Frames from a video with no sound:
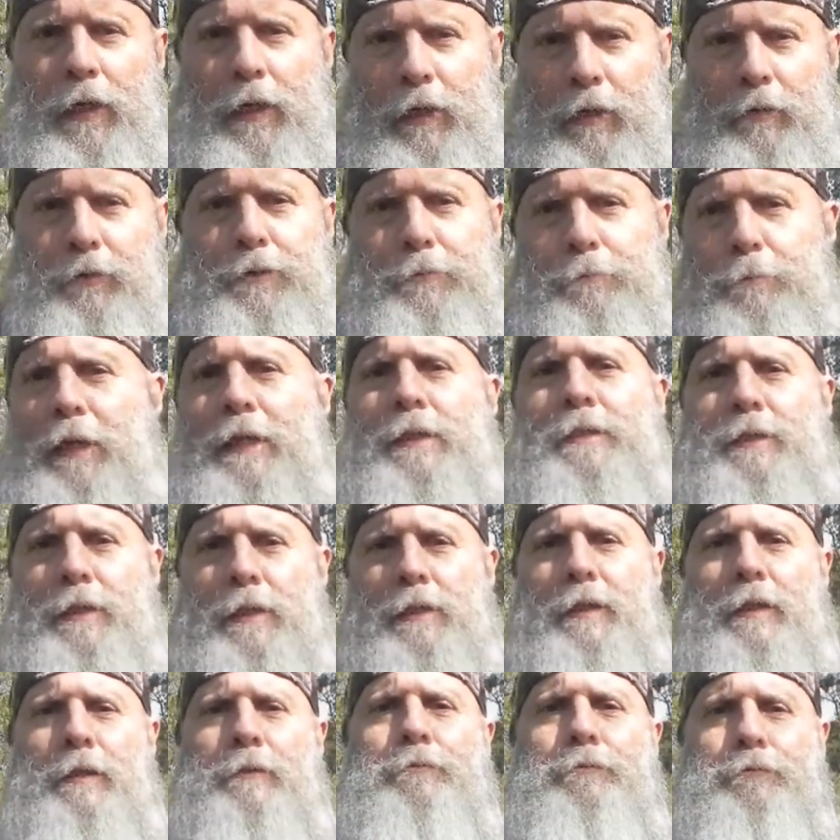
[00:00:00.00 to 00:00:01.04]
He was
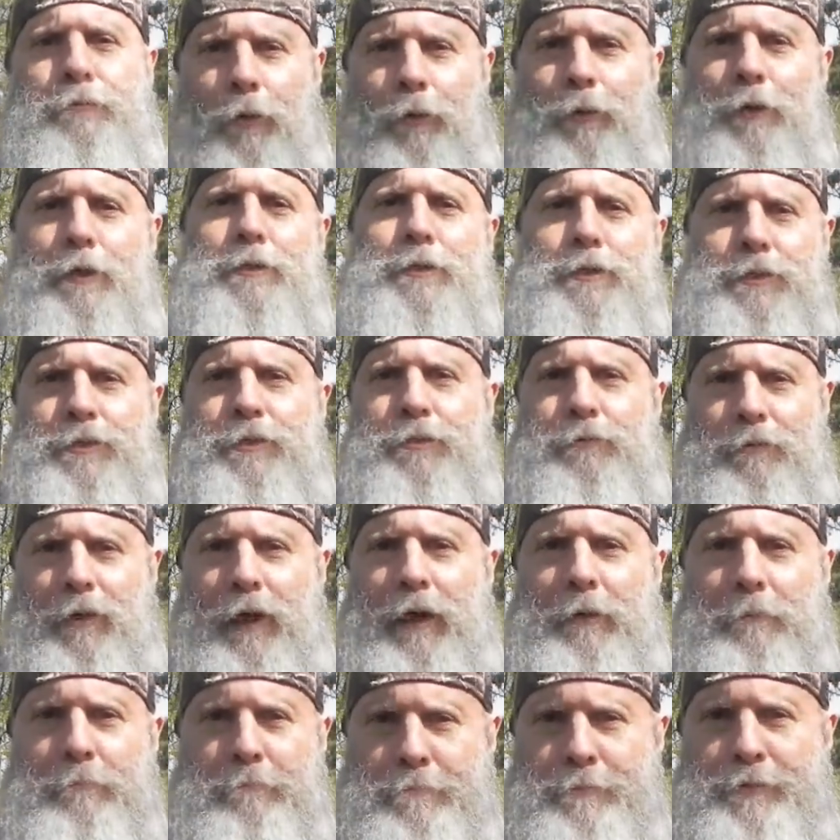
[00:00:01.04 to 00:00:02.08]
basically forced to
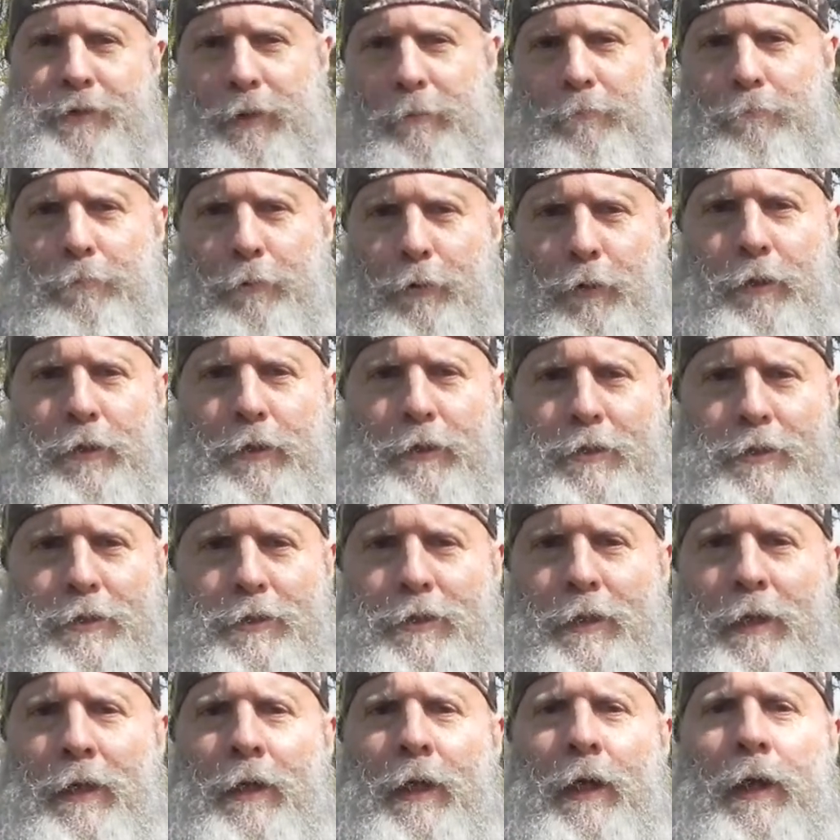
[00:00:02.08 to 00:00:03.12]
write some
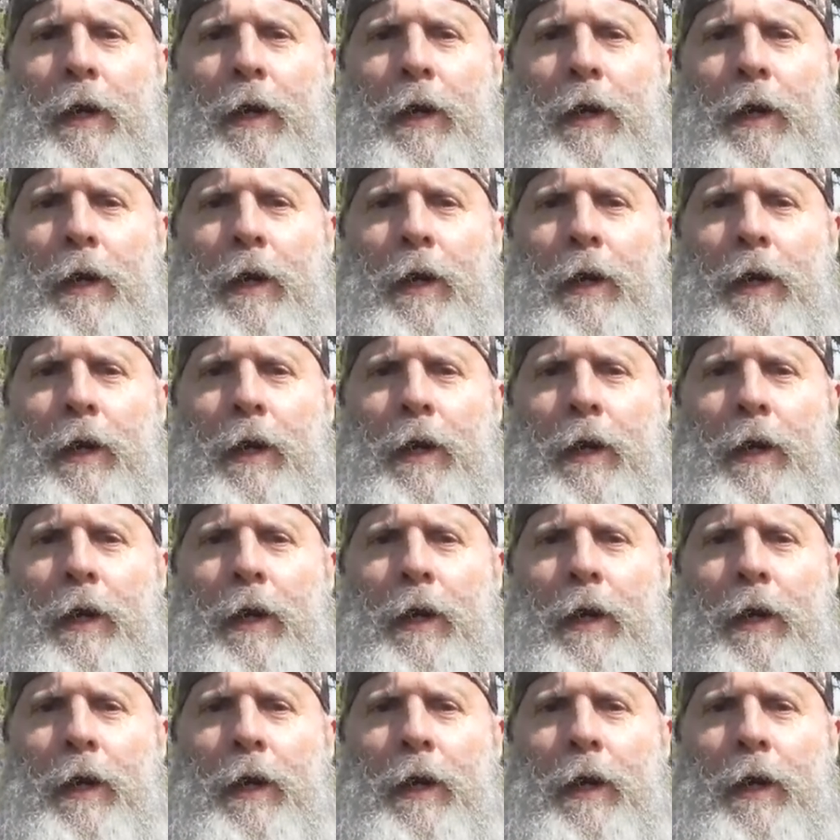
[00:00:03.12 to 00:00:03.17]
books,